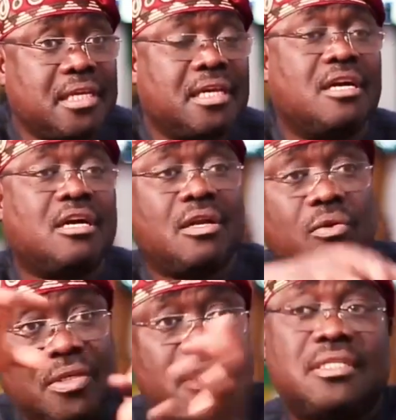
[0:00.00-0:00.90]

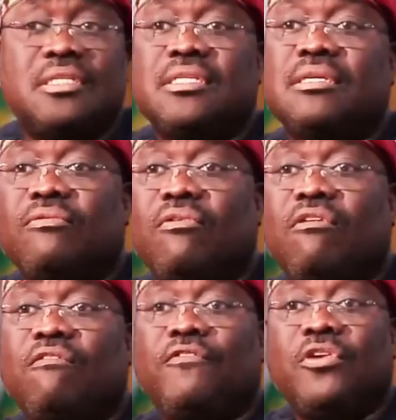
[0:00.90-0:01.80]
Include it in the
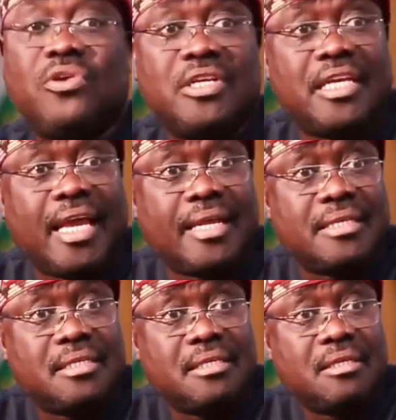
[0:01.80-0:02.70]
following
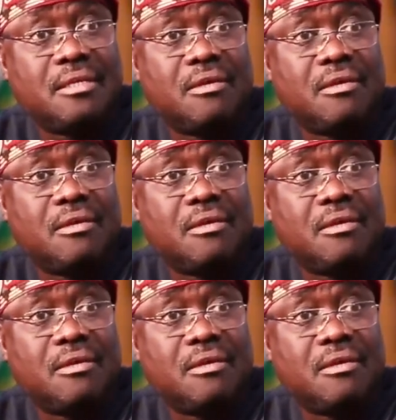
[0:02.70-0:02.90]
years,